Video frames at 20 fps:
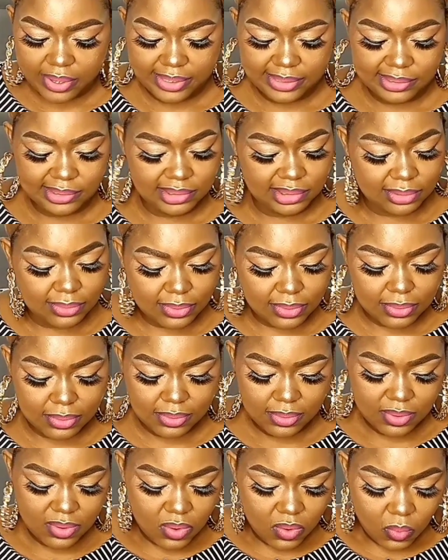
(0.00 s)
is so
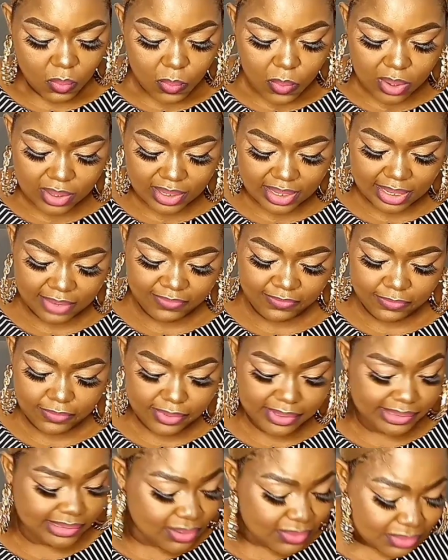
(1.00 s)
wonderful.
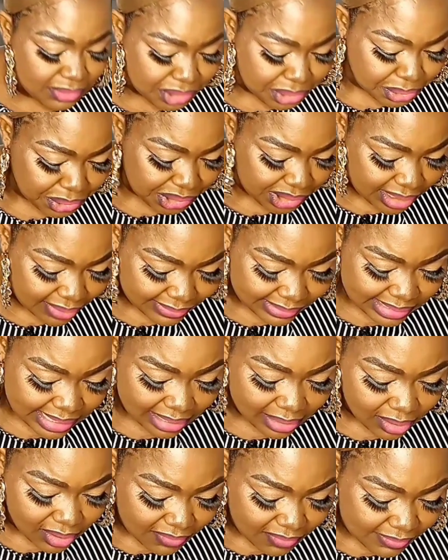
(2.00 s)
It's not too shouty. I
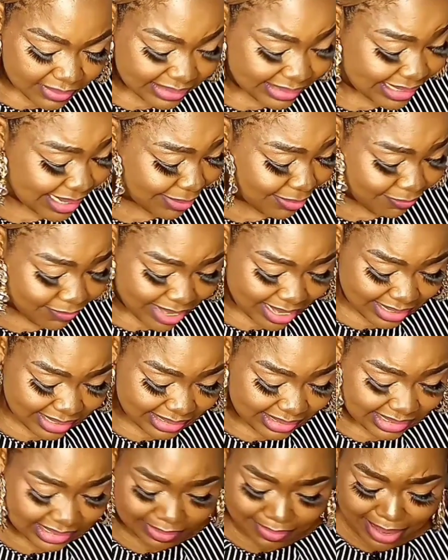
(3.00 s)
love it. In fact,
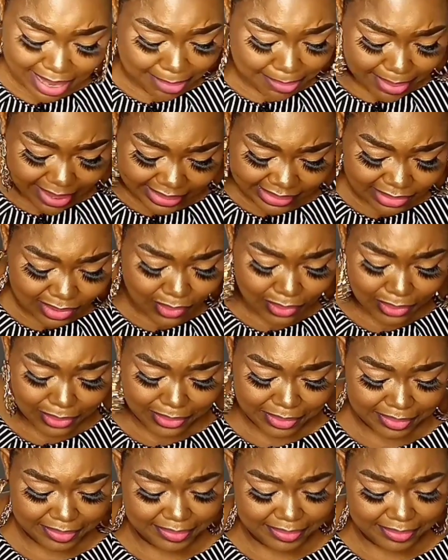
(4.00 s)
this is my best color.